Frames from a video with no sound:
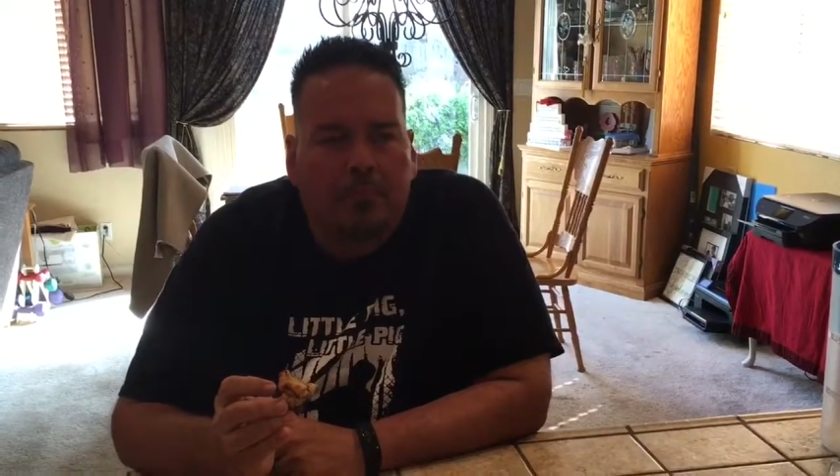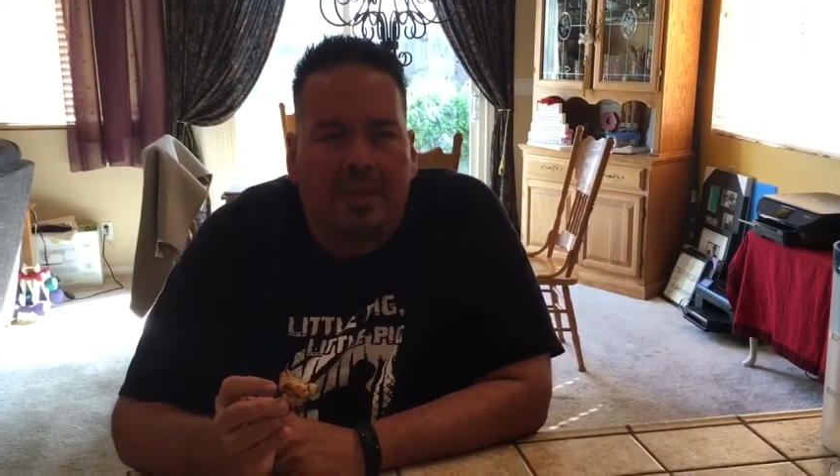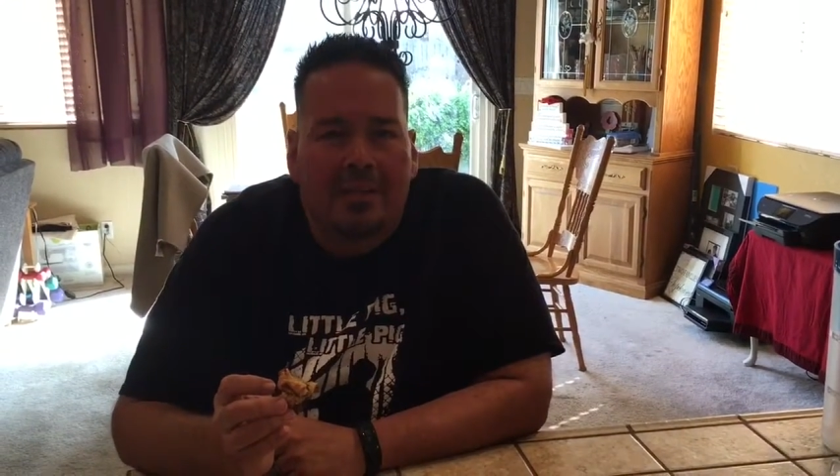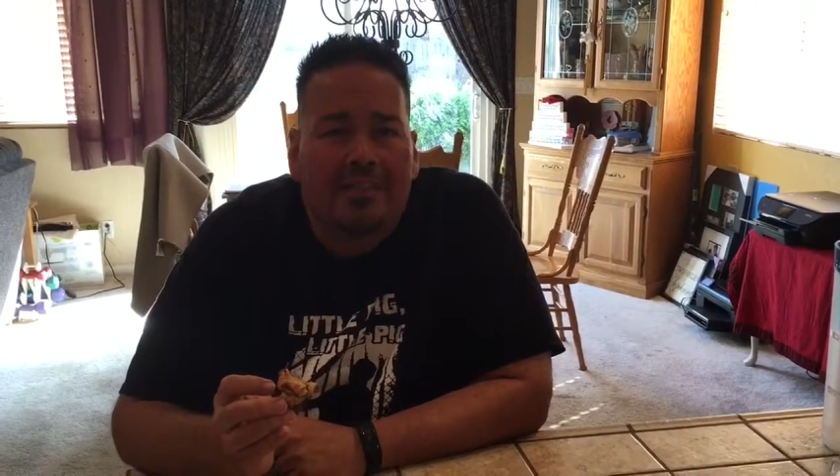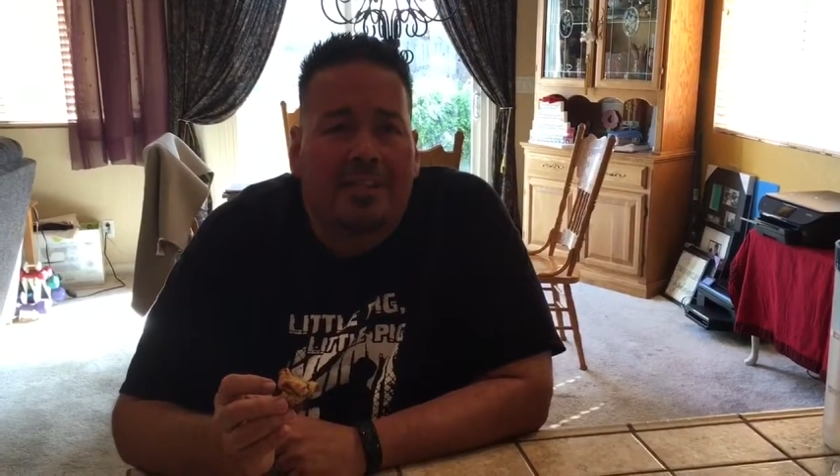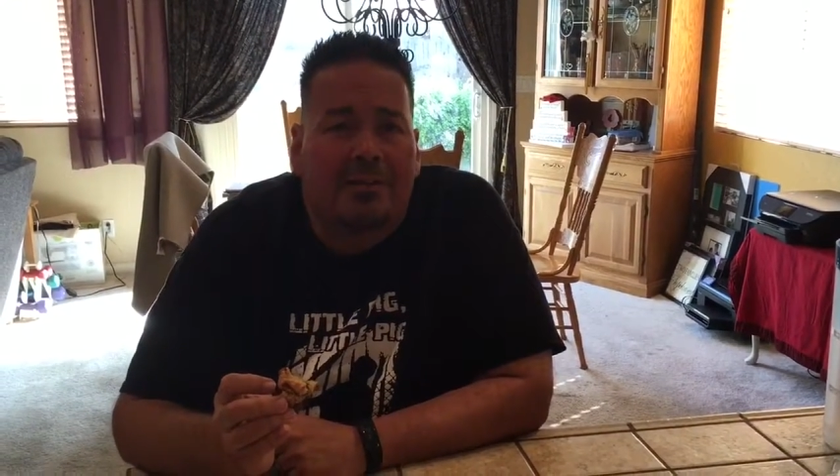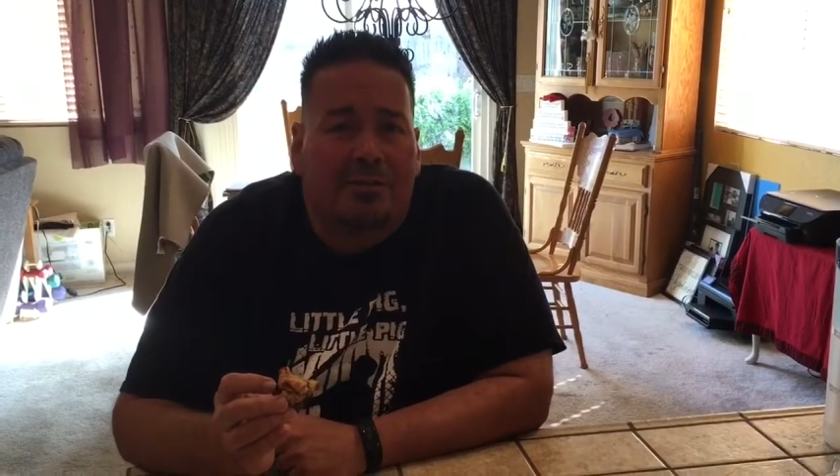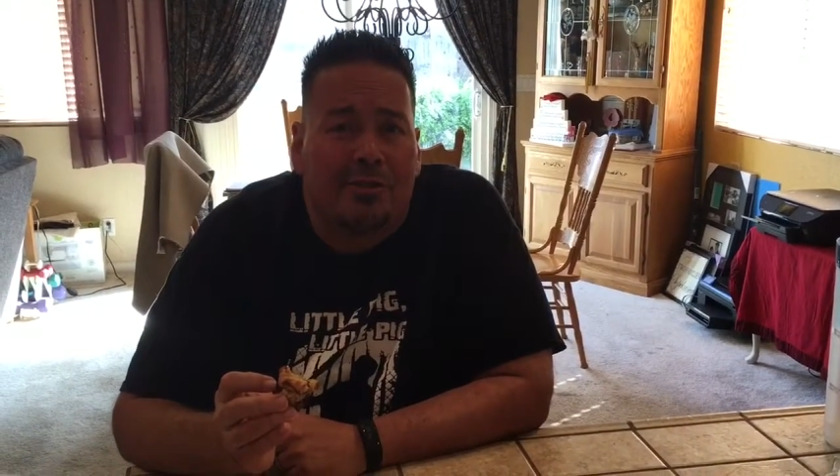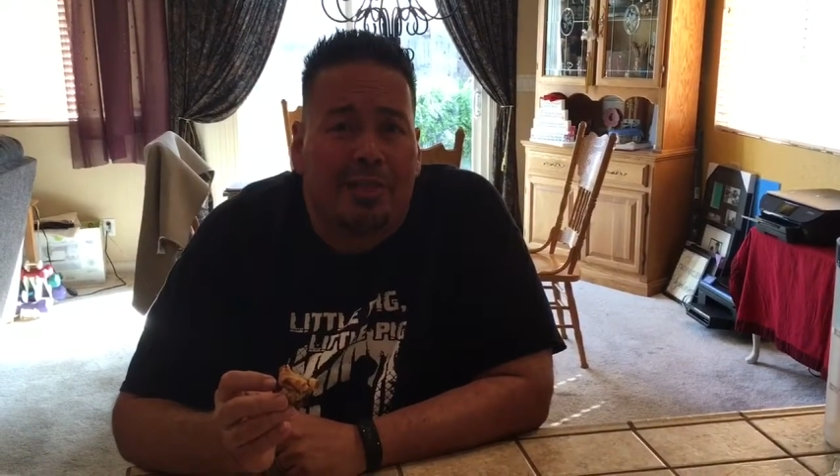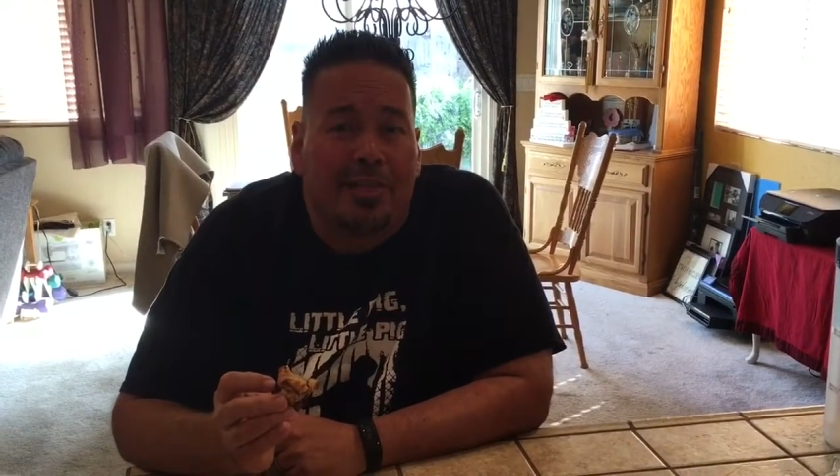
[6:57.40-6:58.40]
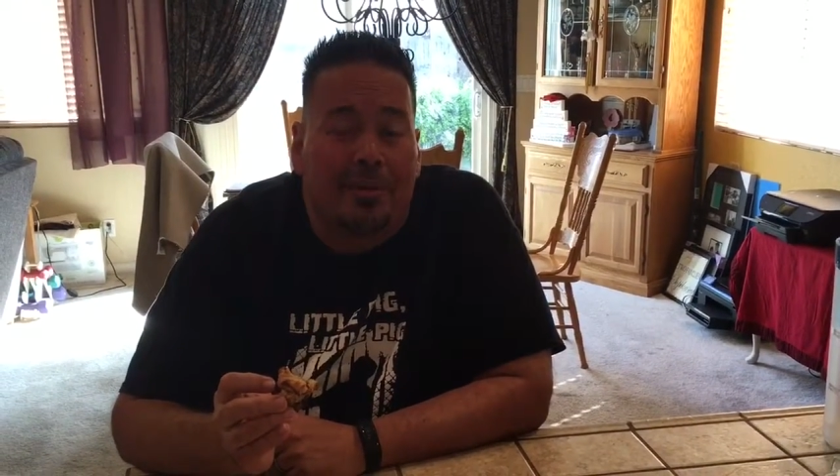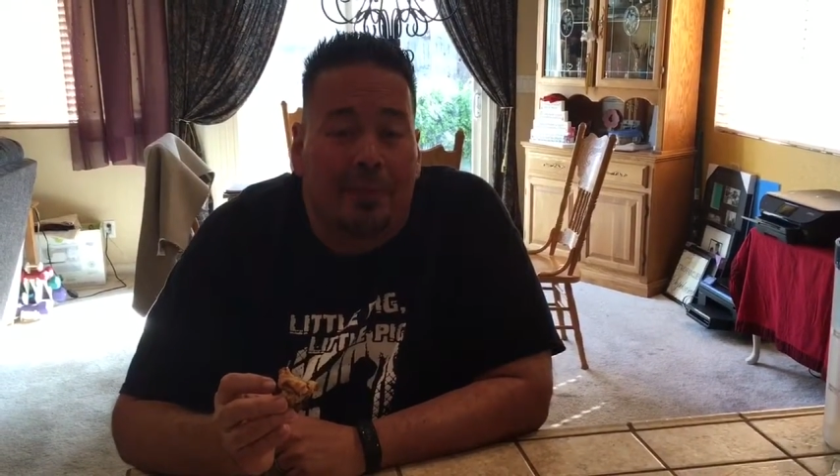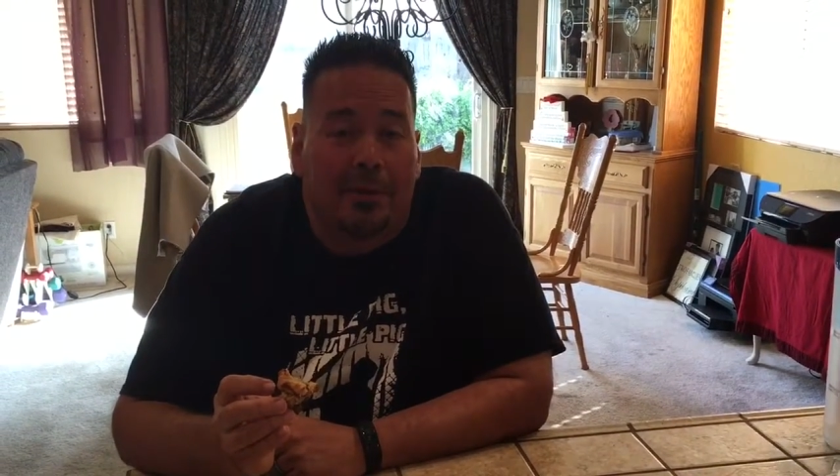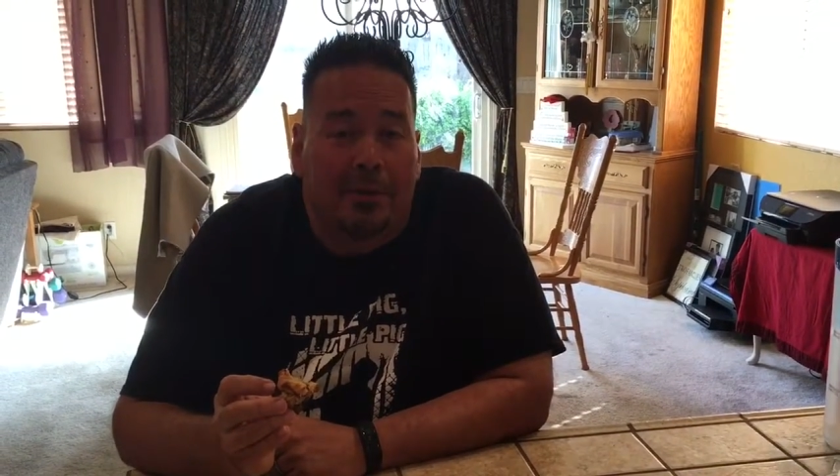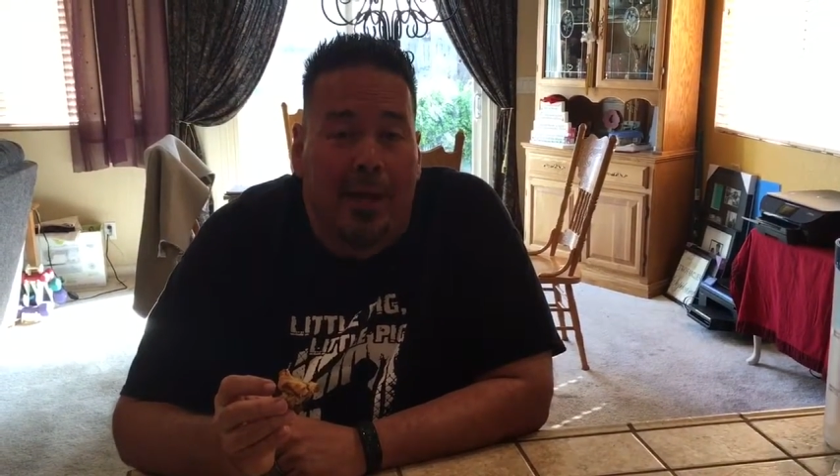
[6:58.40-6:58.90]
They taste like you're cheating, but you're